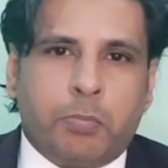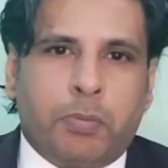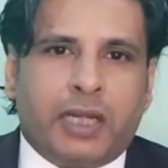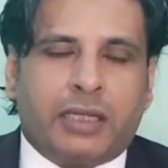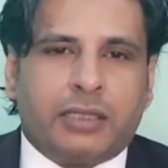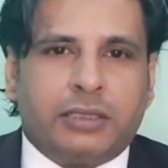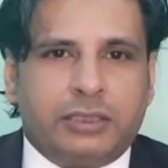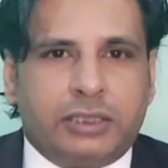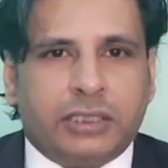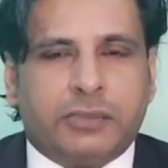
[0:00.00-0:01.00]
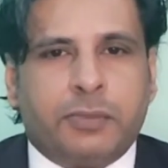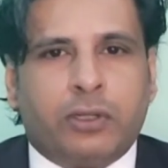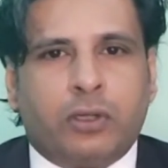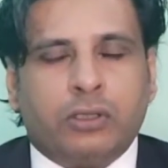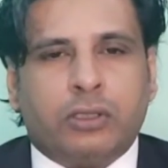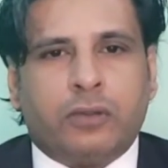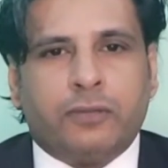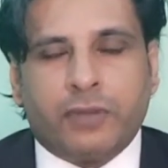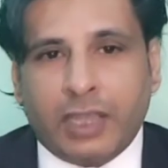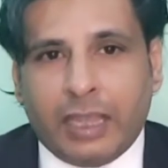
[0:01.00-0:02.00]
but just because
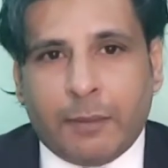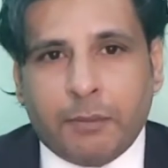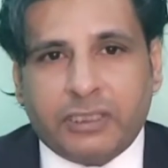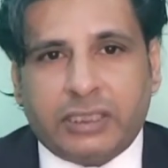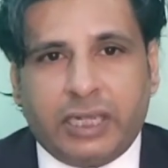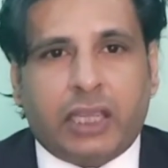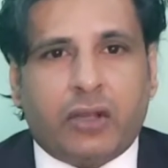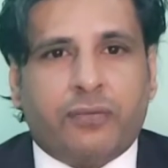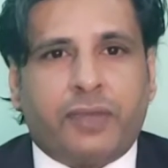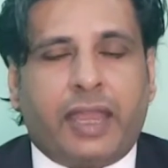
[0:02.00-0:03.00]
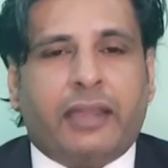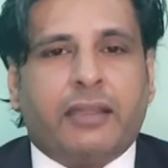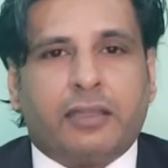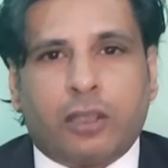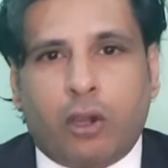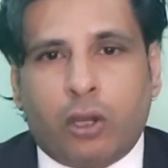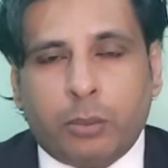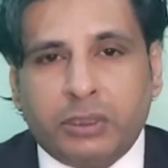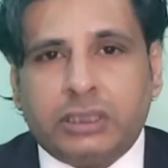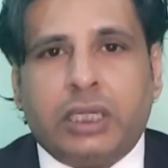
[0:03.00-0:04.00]
of mistake of act or
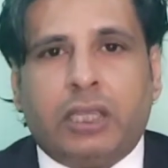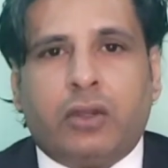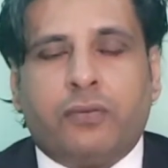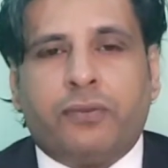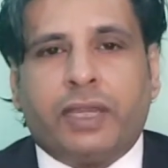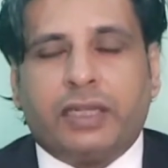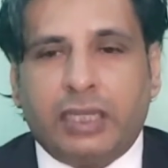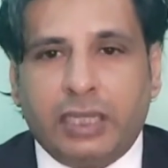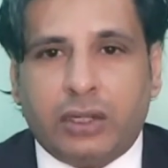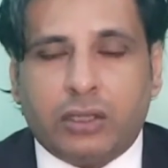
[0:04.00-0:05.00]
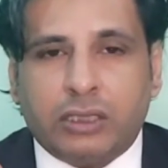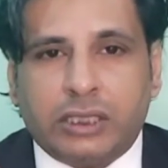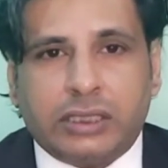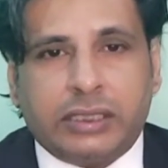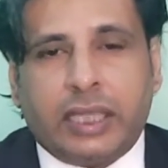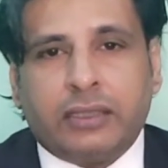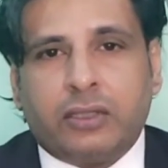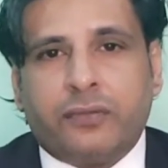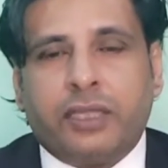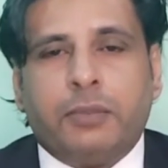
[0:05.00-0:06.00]
mistake of fact he causes
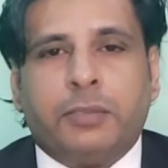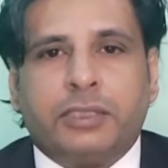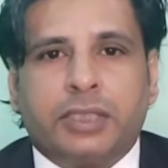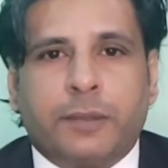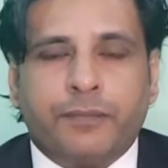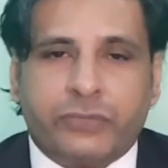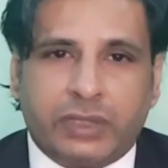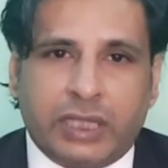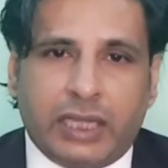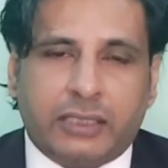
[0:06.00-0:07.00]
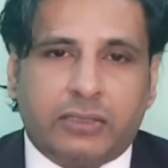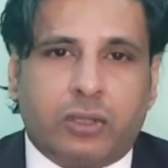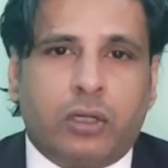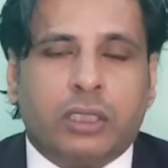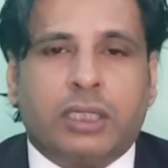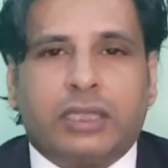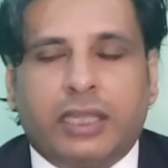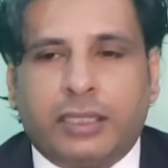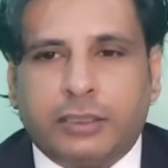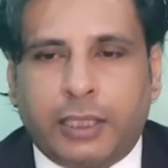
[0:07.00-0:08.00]
death of any person, that is called
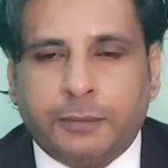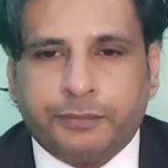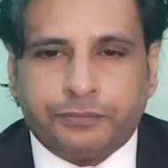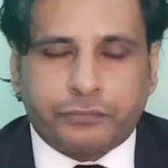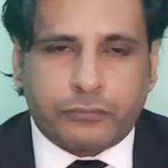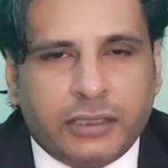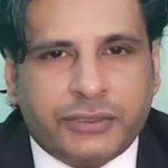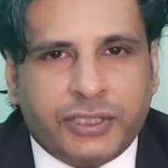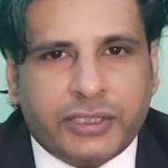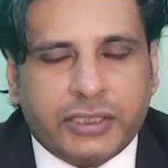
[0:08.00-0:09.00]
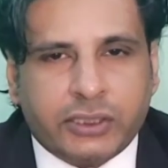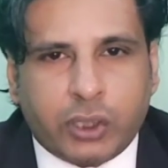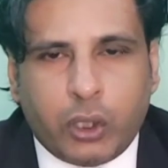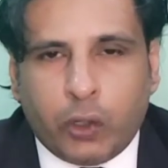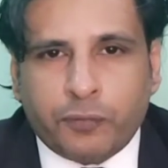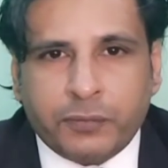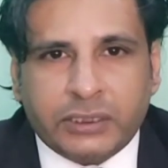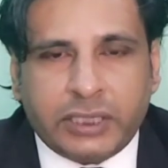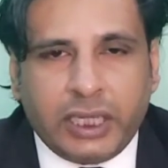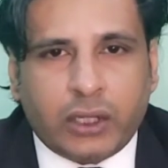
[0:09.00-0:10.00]
Qatl khata. Illustrations of
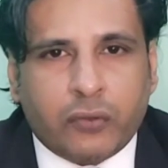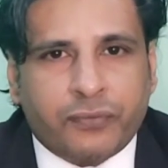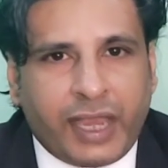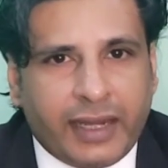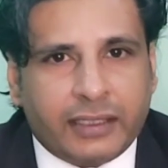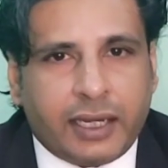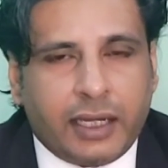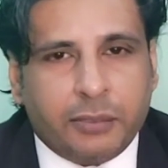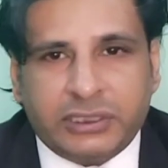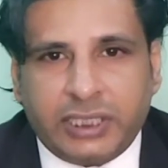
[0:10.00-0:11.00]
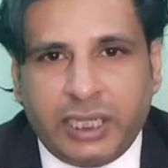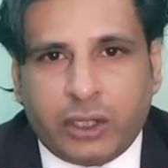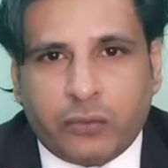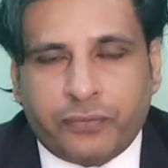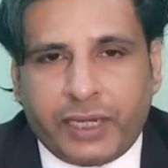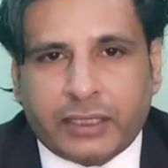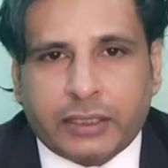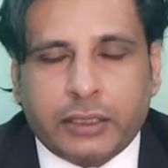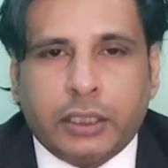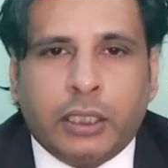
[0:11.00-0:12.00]
mistake of act and mistake of fact:
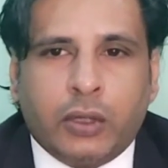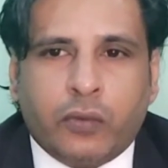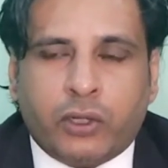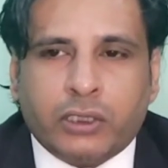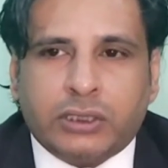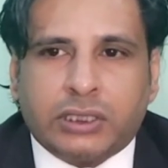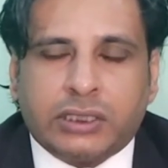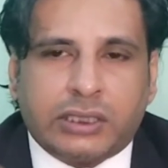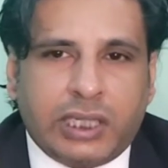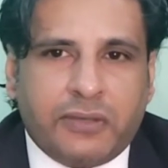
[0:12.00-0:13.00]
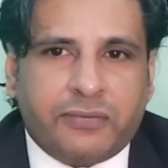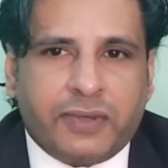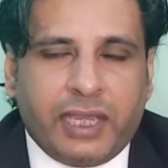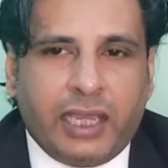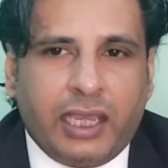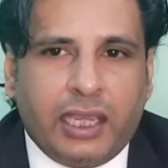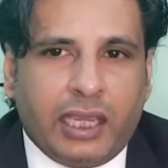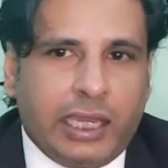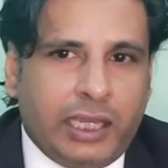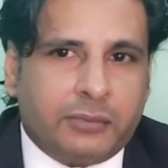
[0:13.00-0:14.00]
for instance, if A
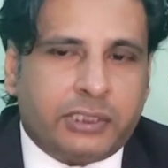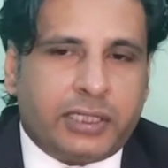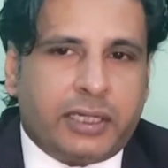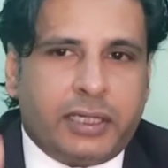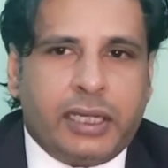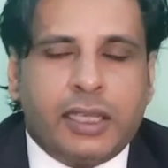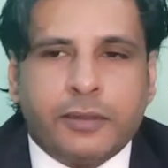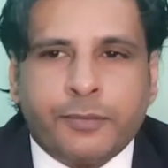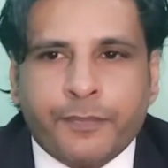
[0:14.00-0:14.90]
aims at a deer